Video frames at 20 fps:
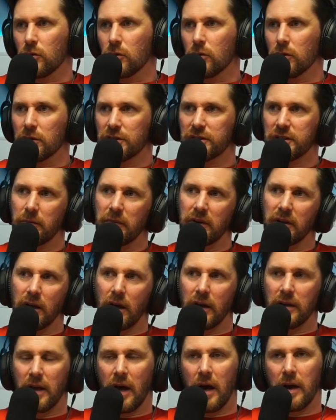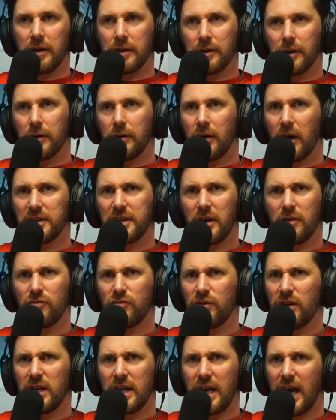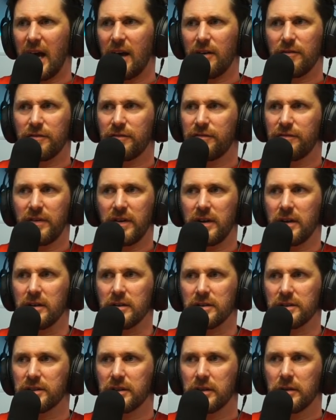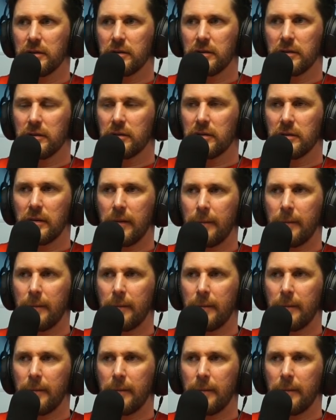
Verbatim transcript: or something like that. You know, I don't really have fears. No,